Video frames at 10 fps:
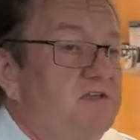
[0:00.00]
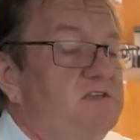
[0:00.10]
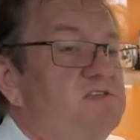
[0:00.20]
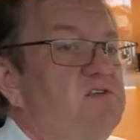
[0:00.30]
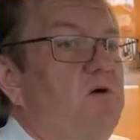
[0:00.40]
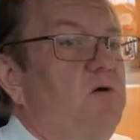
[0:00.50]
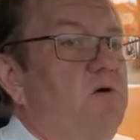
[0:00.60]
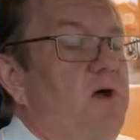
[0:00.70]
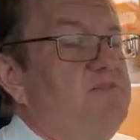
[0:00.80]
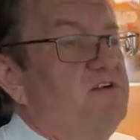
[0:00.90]

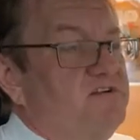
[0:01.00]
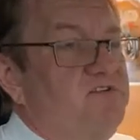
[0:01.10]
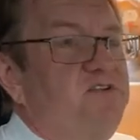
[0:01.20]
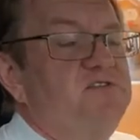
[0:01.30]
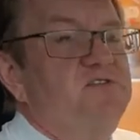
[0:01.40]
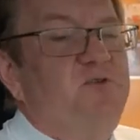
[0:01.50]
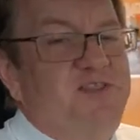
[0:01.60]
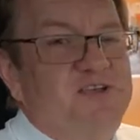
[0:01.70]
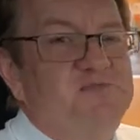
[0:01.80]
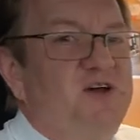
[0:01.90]
So, I'm sorry, 2 years or
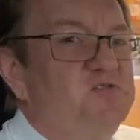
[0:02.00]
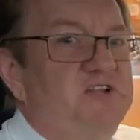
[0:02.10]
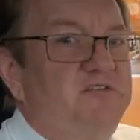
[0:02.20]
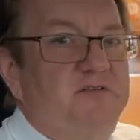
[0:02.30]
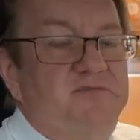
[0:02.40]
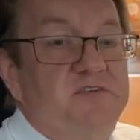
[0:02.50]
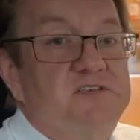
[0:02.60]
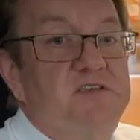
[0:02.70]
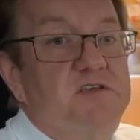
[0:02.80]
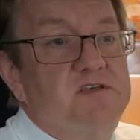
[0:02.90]
20,000 miles, whatever comes
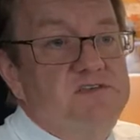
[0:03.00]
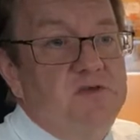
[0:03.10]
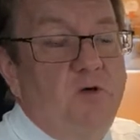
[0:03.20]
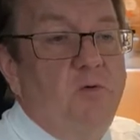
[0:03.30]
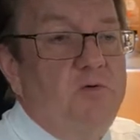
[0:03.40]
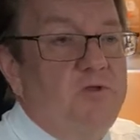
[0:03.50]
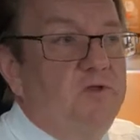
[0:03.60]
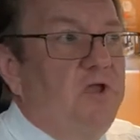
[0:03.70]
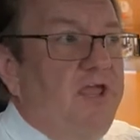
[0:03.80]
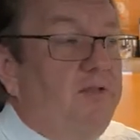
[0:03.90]
first. So,
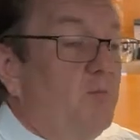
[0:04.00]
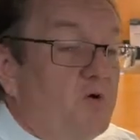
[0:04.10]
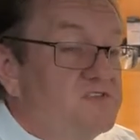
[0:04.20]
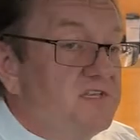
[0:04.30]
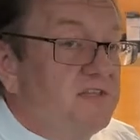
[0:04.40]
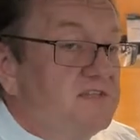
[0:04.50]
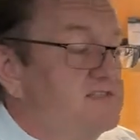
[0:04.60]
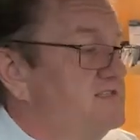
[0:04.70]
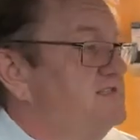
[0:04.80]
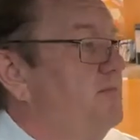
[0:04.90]
and mostly,
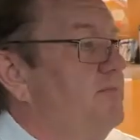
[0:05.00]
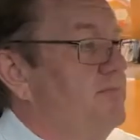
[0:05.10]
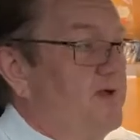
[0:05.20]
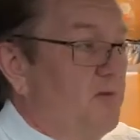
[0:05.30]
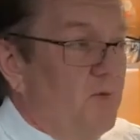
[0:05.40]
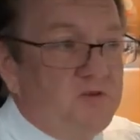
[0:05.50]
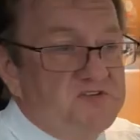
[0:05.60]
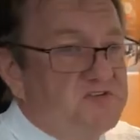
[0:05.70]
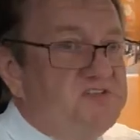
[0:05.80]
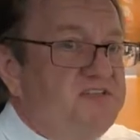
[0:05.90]
since the
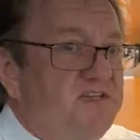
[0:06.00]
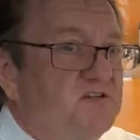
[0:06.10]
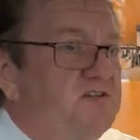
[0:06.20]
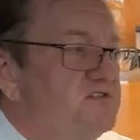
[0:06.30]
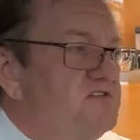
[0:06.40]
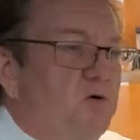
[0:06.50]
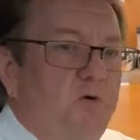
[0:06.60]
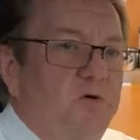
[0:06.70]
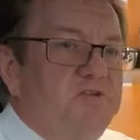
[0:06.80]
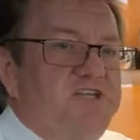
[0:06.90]
motors are sealed and there's no
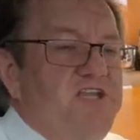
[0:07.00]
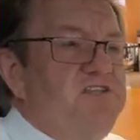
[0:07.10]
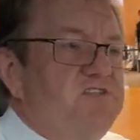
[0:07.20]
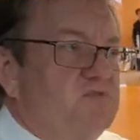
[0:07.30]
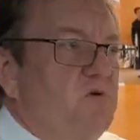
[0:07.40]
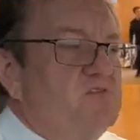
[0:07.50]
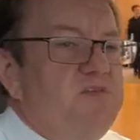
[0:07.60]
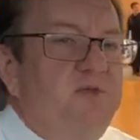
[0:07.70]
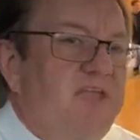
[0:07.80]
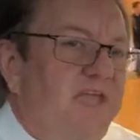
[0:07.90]
oil changes, it's
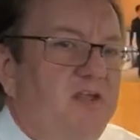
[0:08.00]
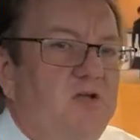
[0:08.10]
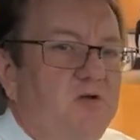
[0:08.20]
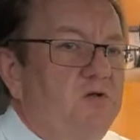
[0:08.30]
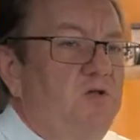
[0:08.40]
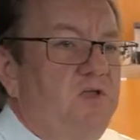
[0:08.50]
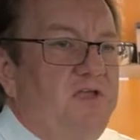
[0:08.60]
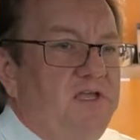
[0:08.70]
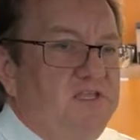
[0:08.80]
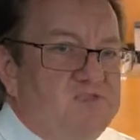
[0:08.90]
mostly mechanical
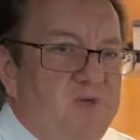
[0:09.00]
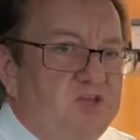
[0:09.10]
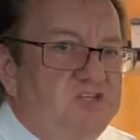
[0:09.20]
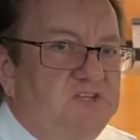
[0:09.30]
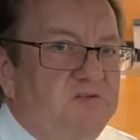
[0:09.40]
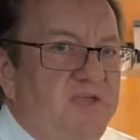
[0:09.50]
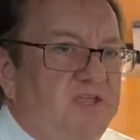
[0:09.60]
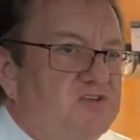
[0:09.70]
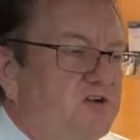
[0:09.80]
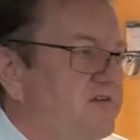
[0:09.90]
inspection. They're
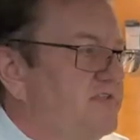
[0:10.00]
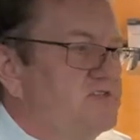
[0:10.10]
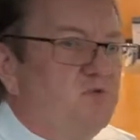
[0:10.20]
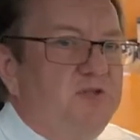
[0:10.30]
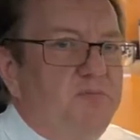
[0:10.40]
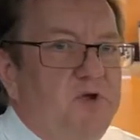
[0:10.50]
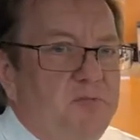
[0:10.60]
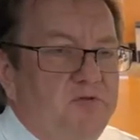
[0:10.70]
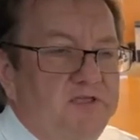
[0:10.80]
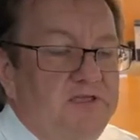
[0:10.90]
making sure everything's working
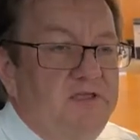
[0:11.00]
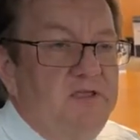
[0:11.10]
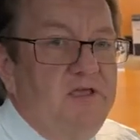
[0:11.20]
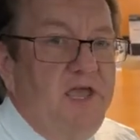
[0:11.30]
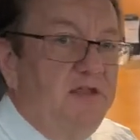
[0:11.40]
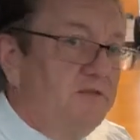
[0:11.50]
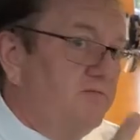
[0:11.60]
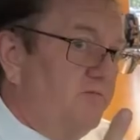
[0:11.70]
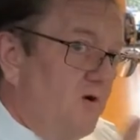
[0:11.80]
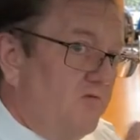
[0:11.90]
properly. And
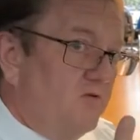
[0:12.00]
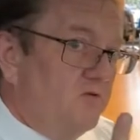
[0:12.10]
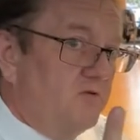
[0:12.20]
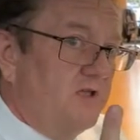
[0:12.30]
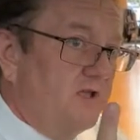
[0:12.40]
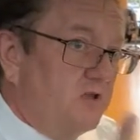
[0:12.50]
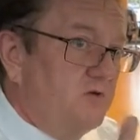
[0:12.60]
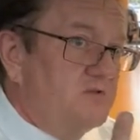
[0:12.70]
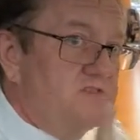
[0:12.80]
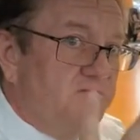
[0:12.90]
Volvo
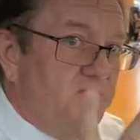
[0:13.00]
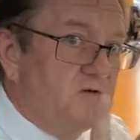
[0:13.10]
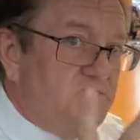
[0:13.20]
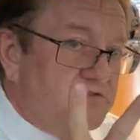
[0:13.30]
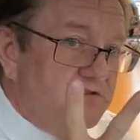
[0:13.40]
includes the first